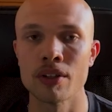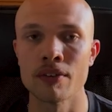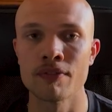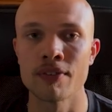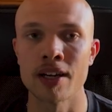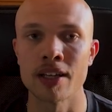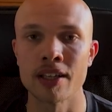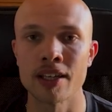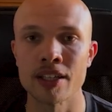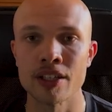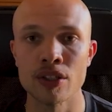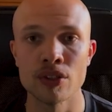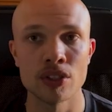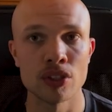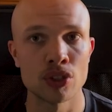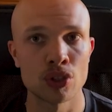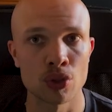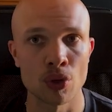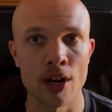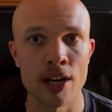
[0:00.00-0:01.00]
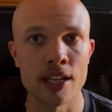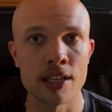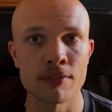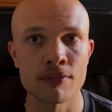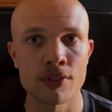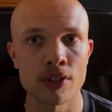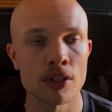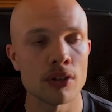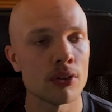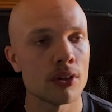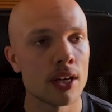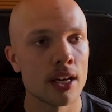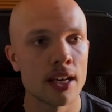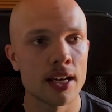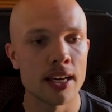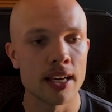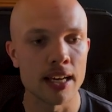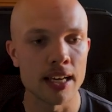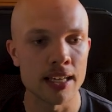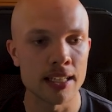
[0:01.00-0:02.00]
the fact that it uses TradingView
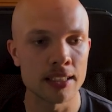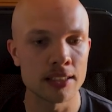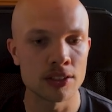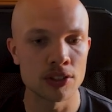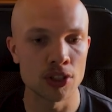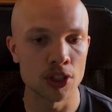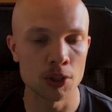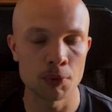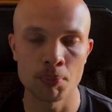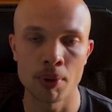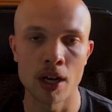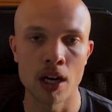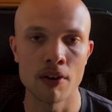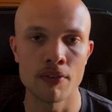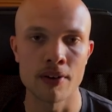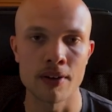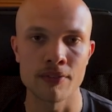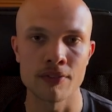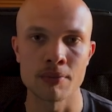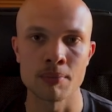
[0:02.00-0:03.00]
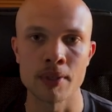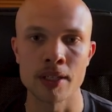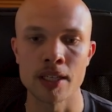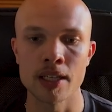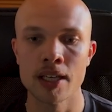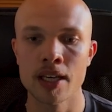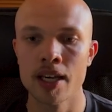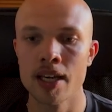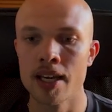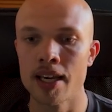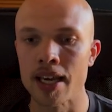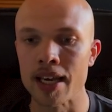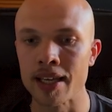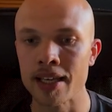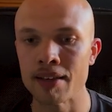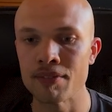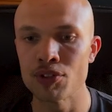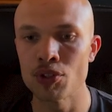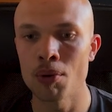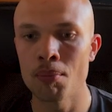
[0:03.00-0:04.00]
is just perfect for me. It
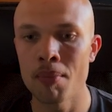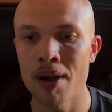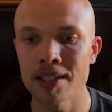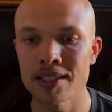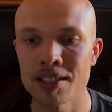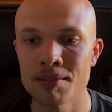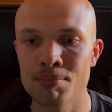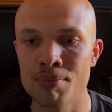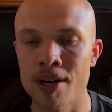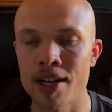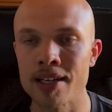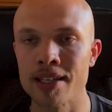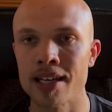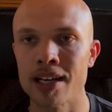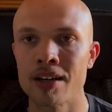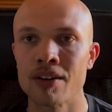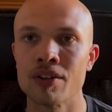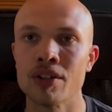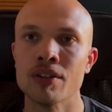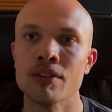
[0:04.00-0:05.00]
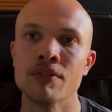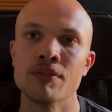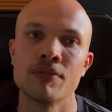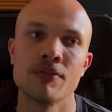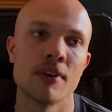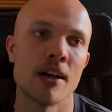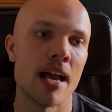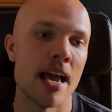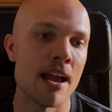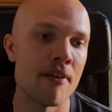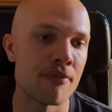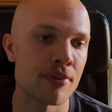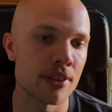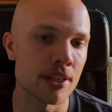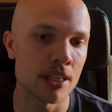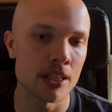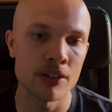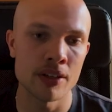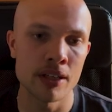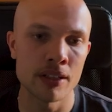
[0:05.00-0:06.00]
gives you a massive breakdown of
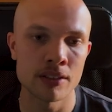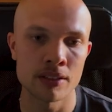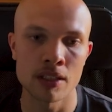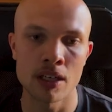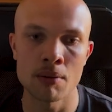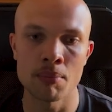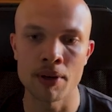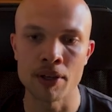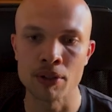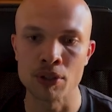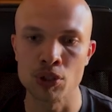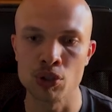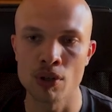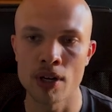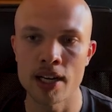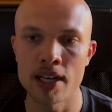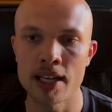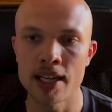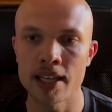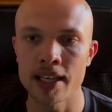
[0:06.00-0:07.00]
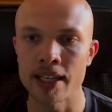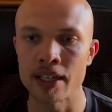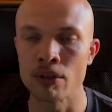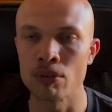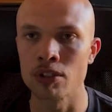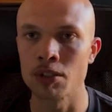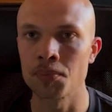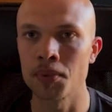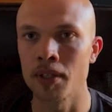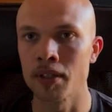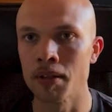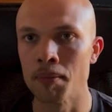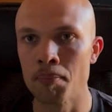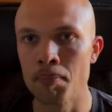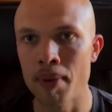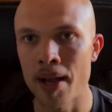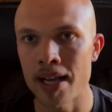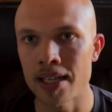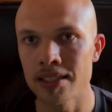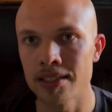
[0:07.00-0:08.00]
everything you need to know about your trading in order to become the
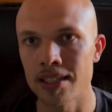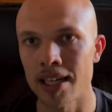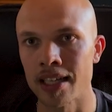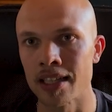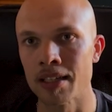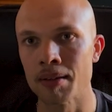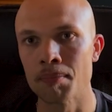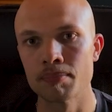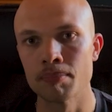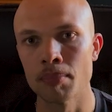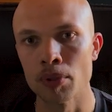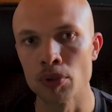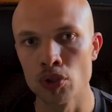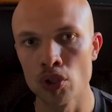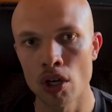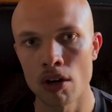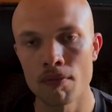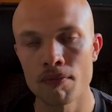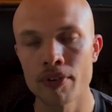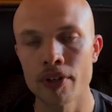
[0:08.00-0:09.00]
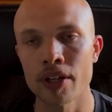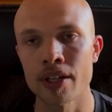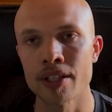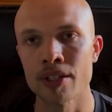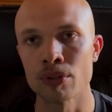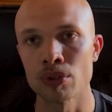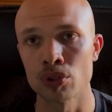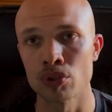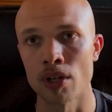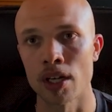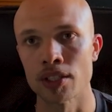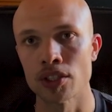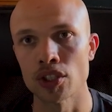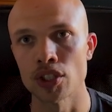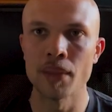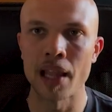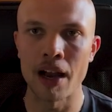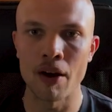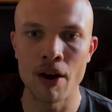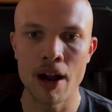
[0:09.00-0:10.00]
best and the most confident in your strategy.
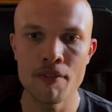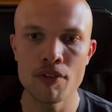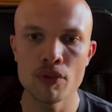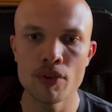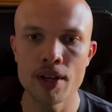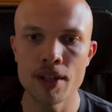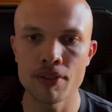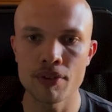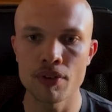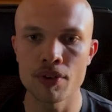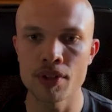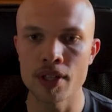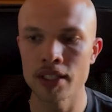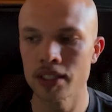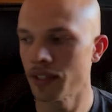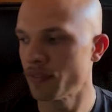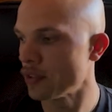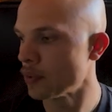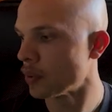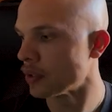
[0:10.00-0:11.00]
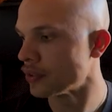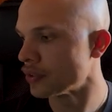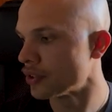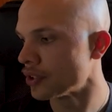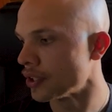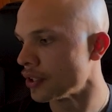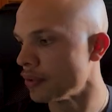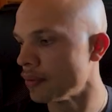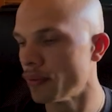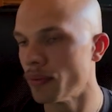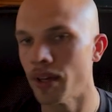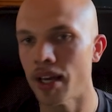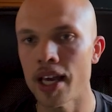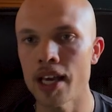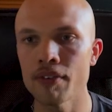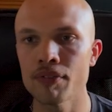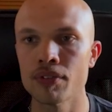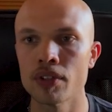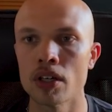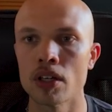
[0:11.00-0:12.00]
Now, have a read through this if you want to.
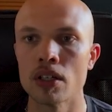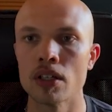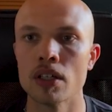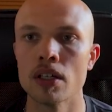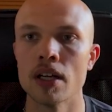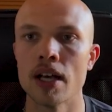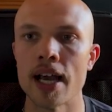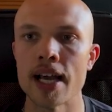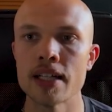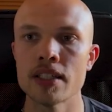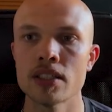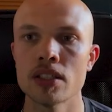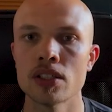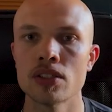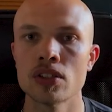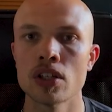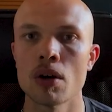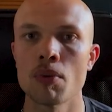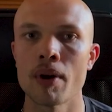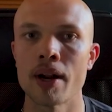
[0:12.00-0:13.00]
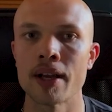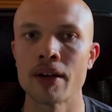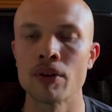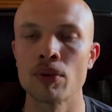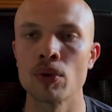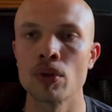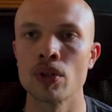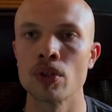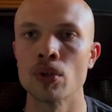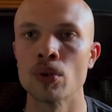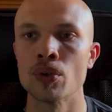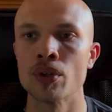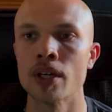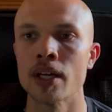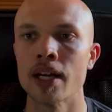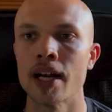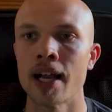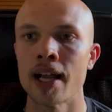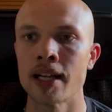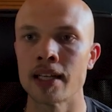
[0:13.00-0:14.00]
If not, head to the top right hand
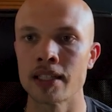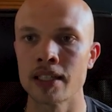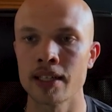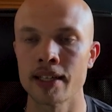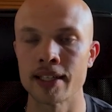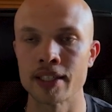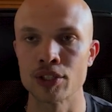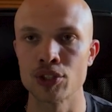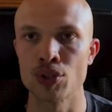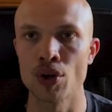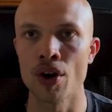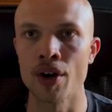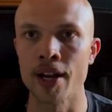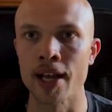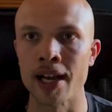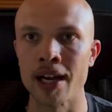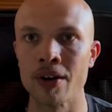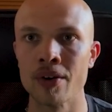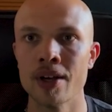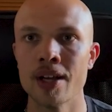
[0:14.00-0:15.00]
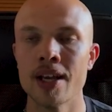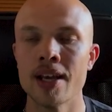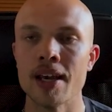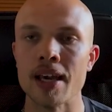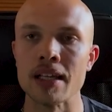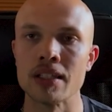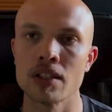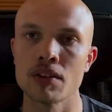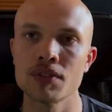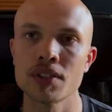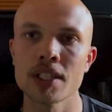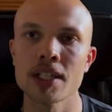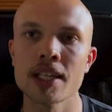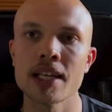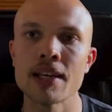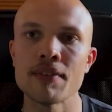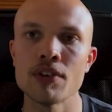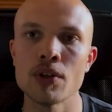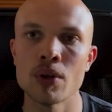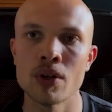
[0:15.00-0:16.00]
corner and click Try Now. It's obviously going to
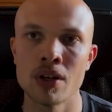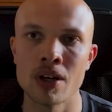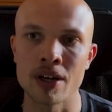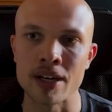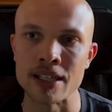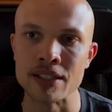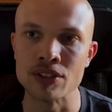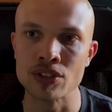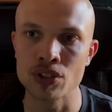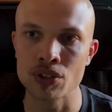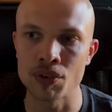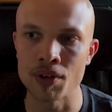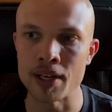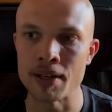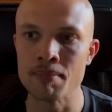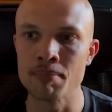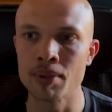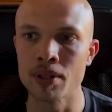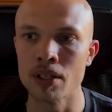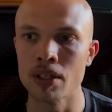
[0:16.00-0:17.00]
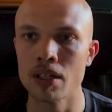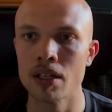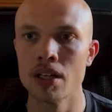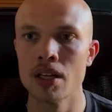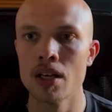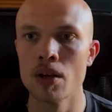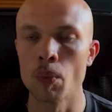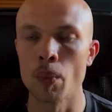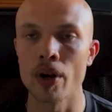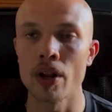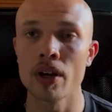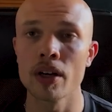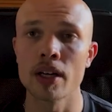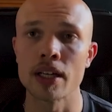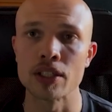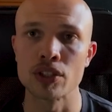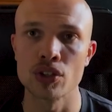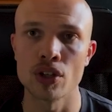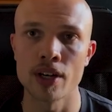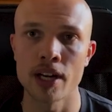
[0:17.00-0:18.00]
give you a login screen, but when I
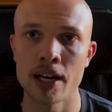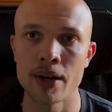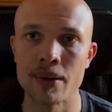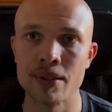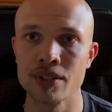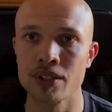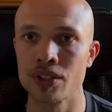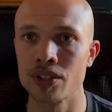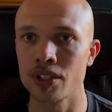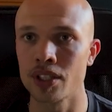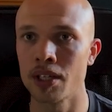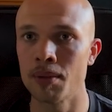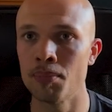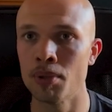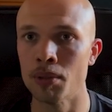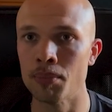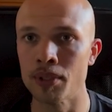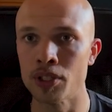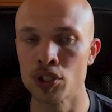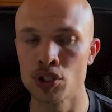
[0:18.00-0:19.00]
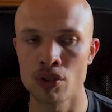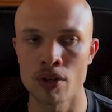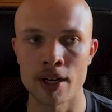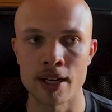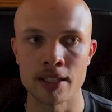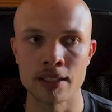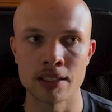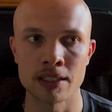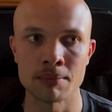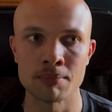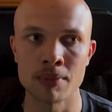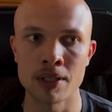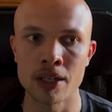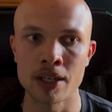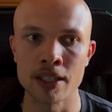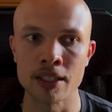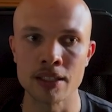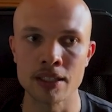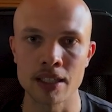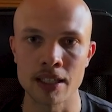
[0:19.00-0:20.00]
click Try Now, it's just going to put me straight into
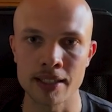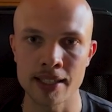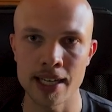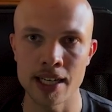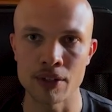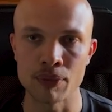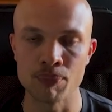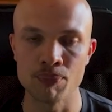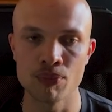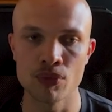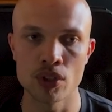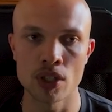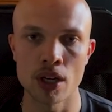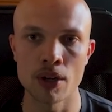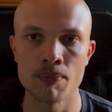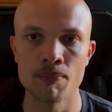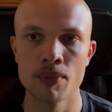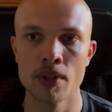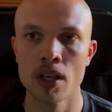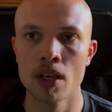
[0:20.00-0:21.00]
my account. So